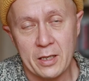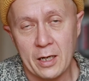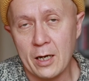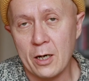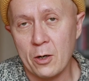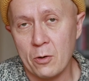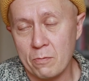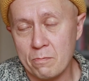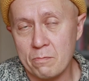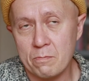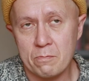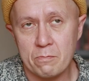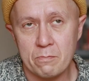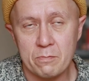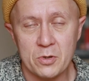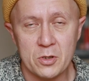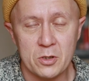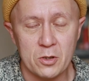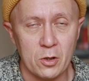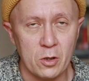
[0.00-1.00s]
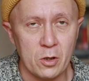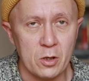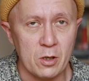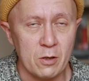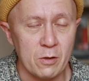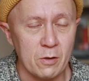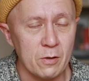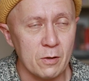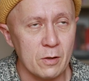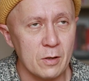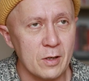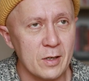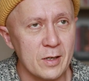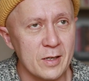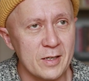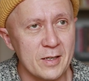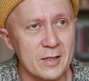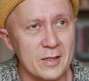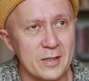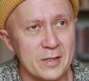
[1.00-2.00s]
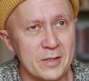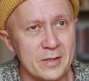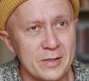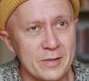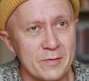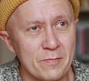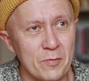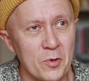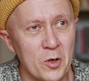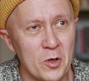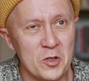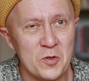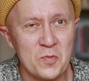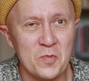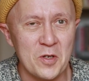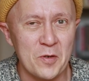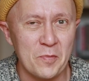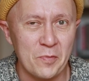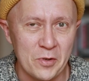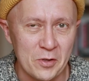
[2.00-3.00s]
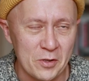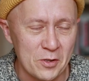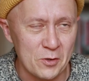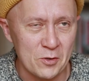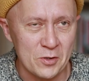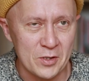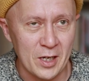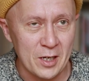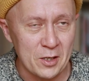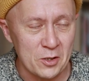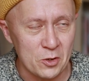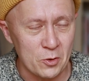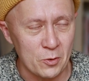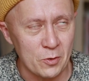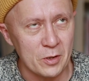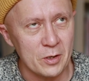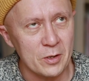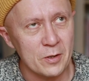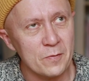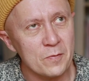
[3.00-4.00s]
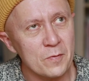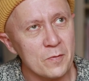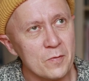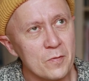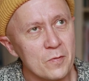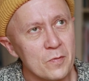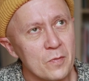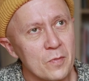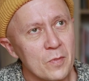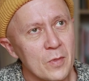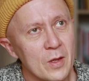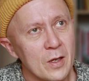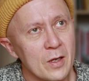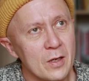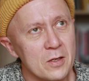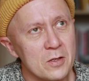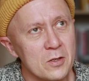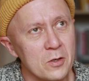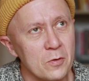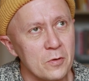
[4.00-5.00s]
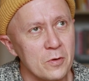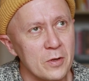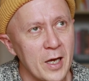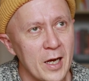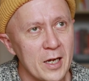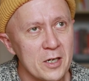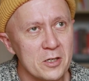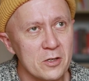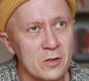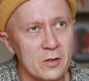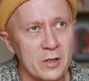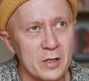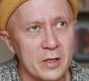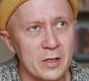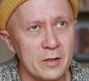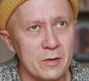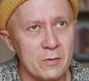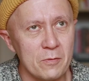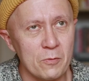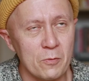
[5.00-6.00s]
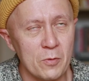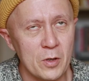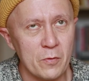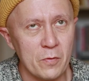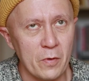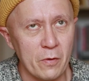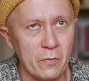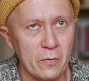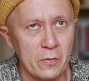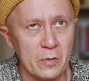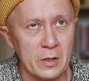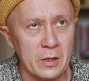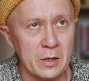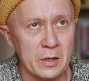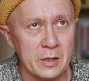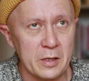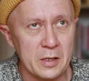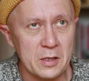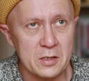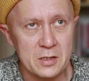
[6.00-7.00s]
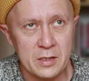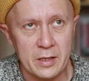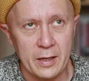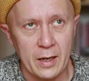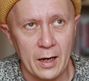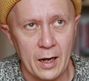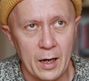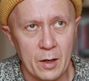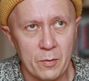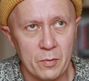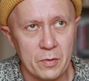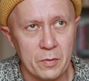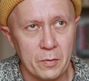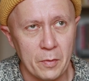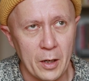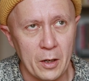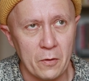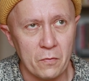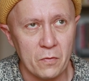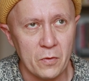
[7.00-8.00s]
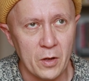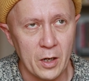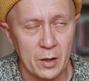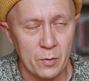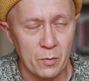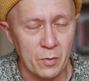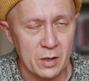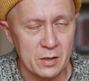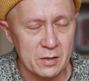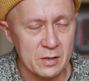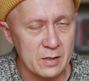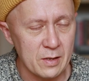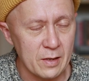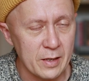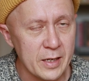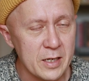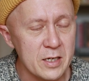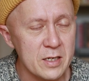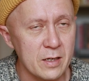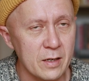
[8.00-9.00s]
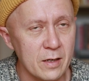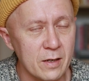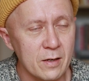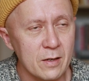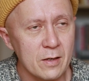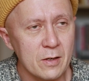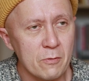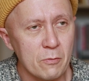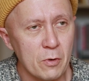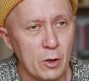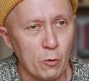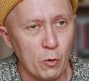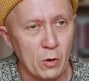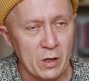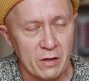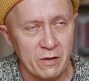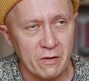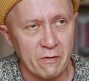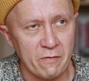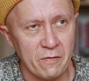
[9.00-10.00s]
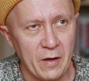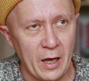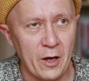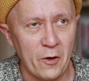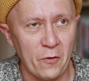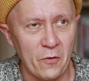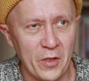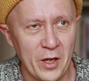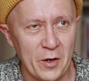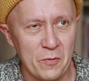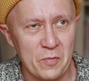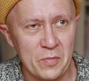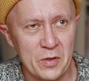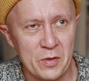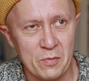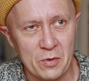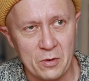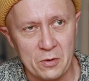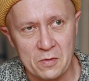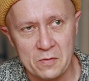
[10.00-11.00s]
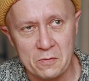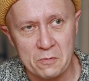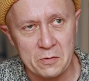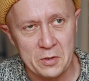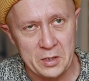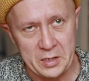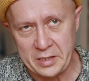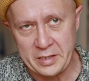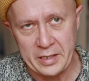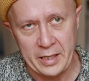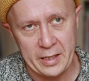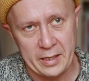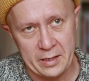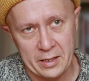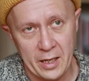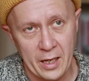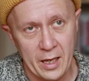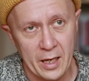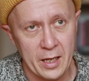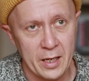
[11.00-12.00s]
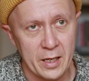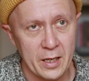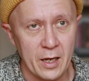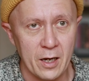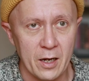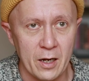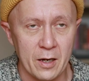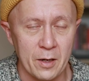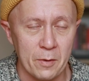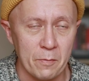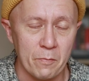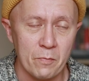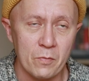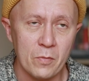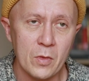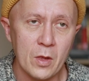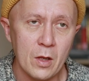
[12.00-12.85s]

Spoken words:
in our circle, is most people use Android. So naturally, when we released the app about 9 months later, we quickly found that people were saying, hey, I